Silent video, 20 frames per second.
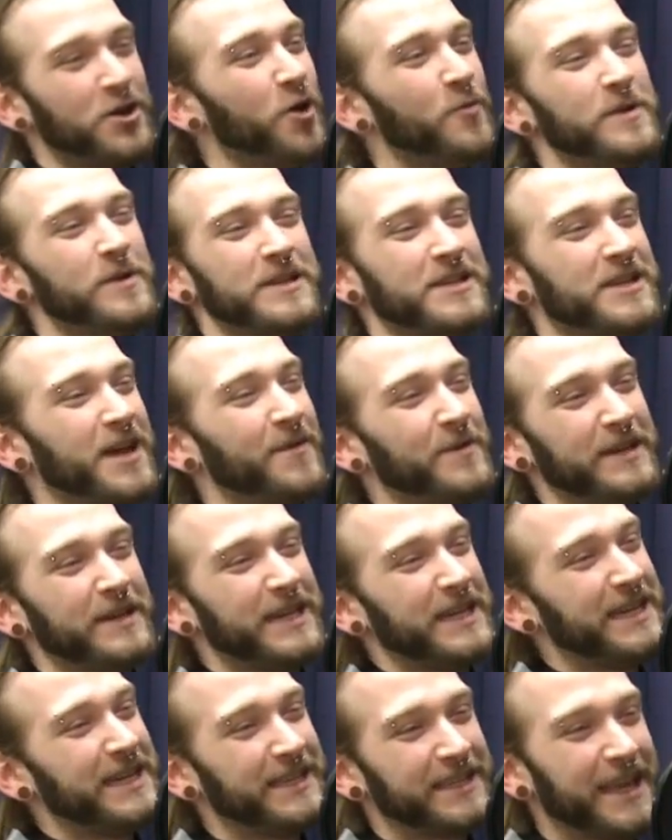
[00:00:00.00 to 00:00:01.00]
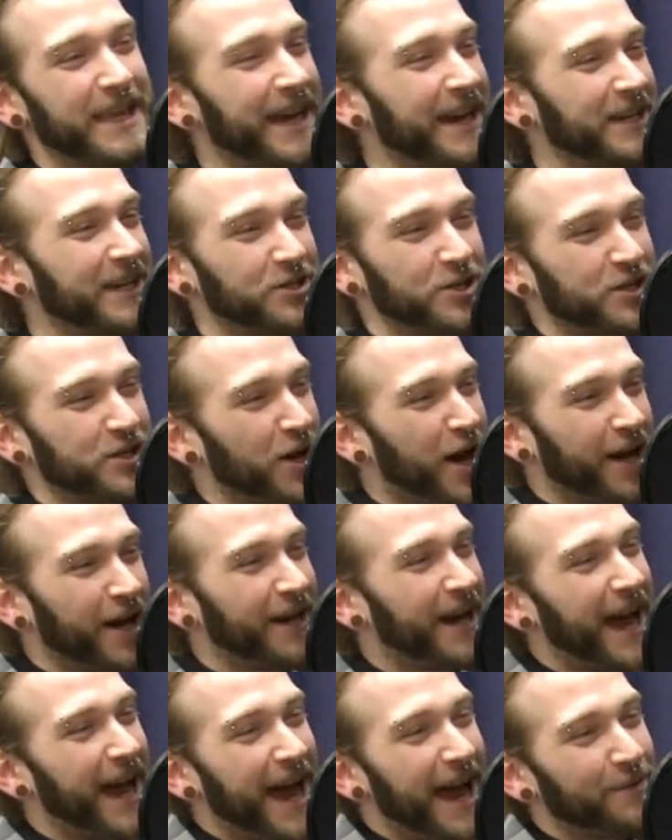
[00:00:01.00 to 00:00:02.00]
Like, nobody's coming to eat that. It's just not
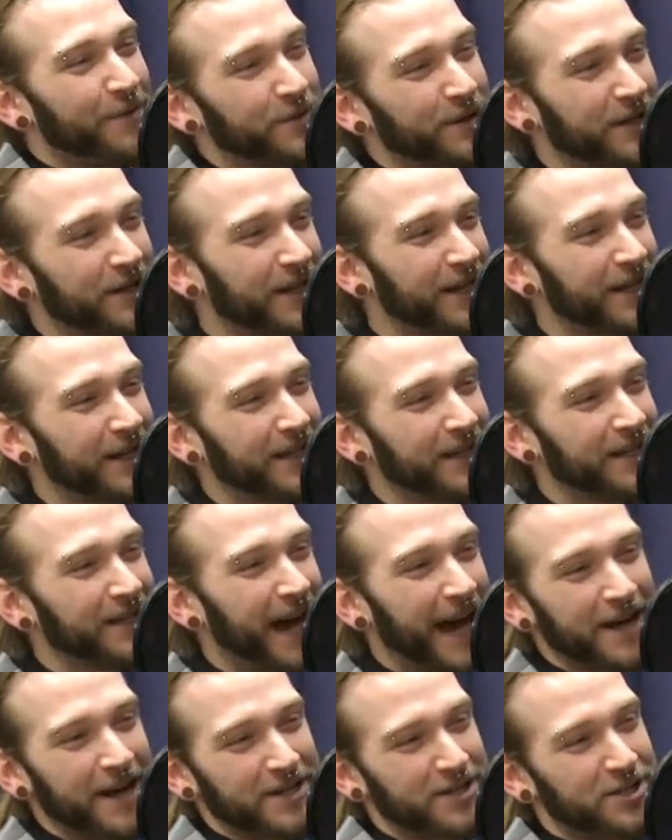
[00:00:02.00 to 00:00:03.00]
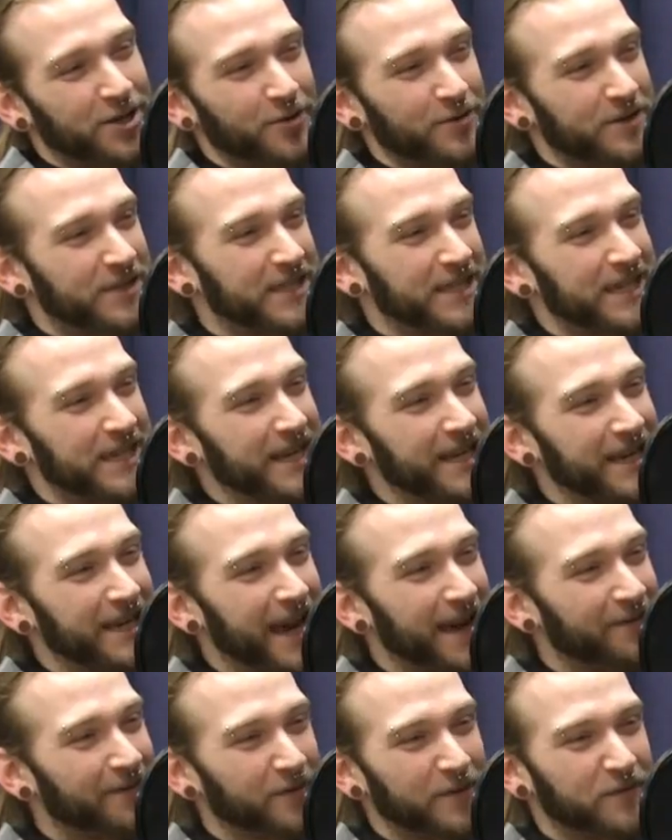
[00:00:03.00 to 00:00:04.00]
going to happen. Like, I just don't see
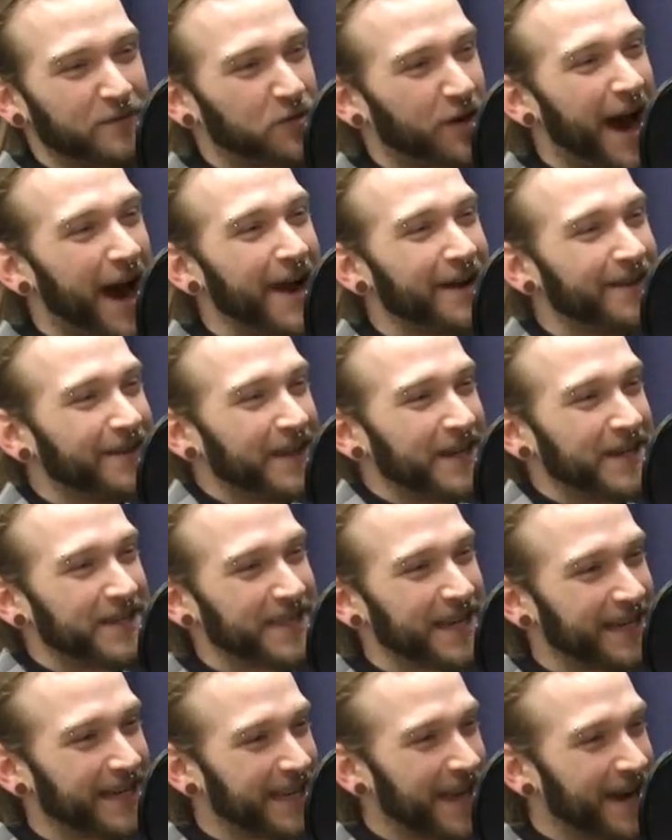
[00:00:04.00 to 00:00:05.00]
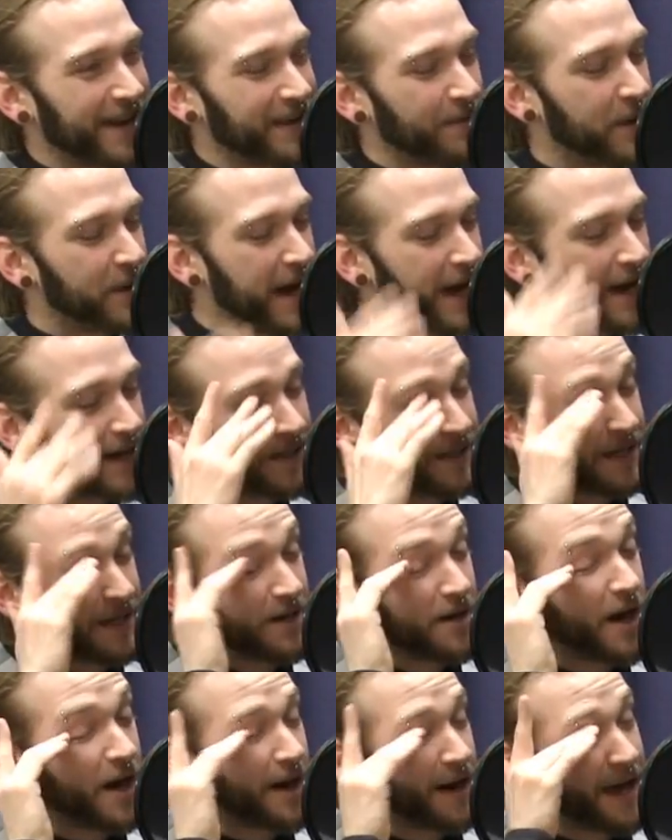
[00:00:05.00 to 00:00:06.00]
it. We've tried things like that in the past
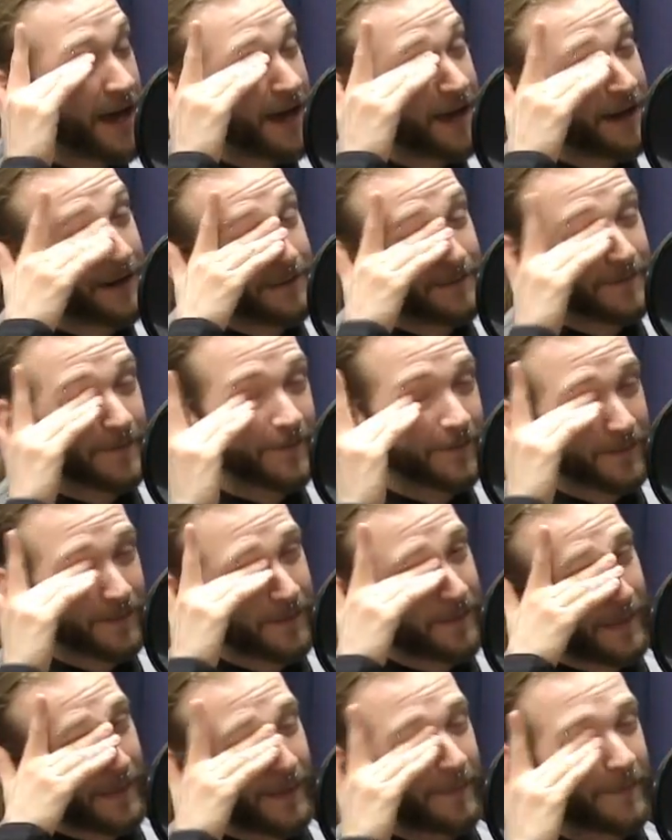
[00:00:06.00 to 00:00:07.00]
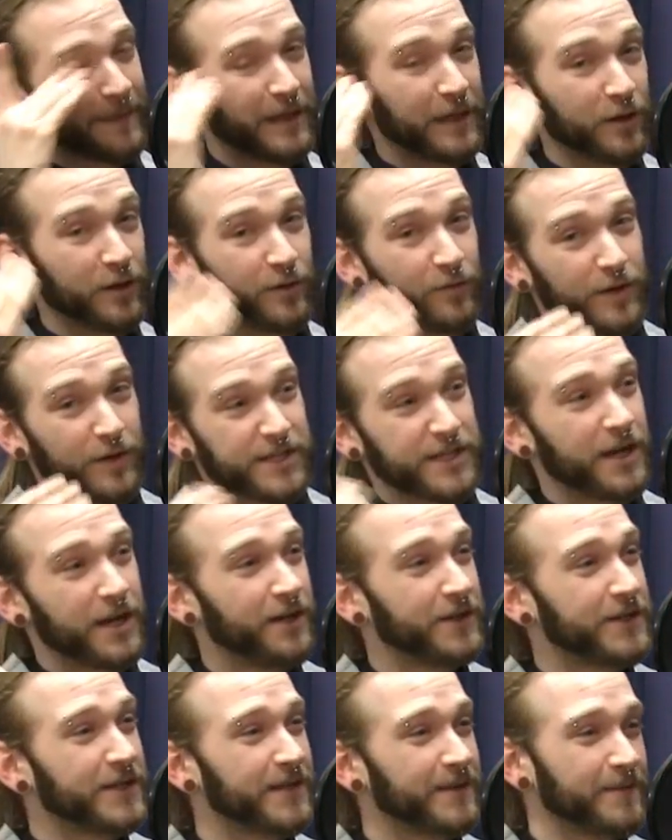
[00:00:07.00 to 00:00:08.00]
and not had good
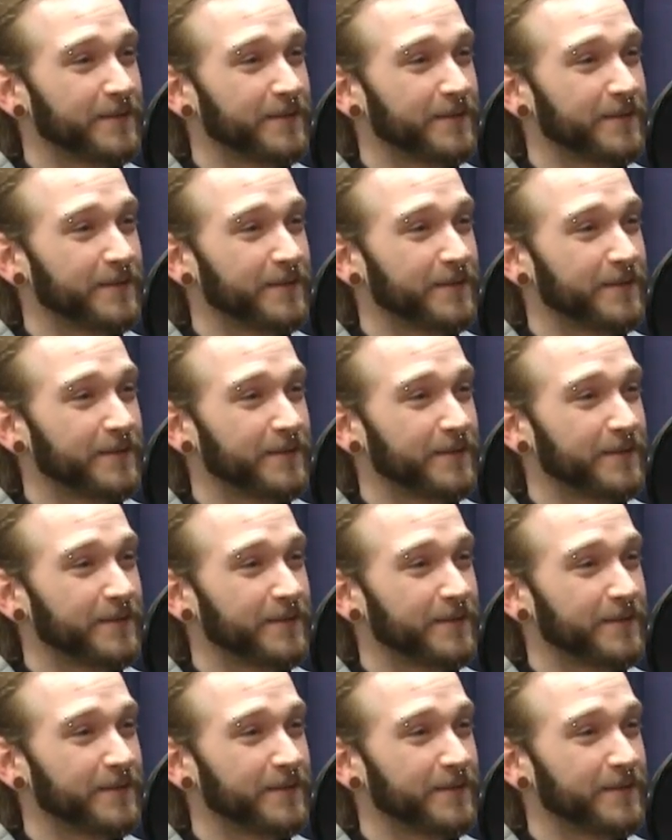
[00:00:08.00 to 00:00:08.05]
results.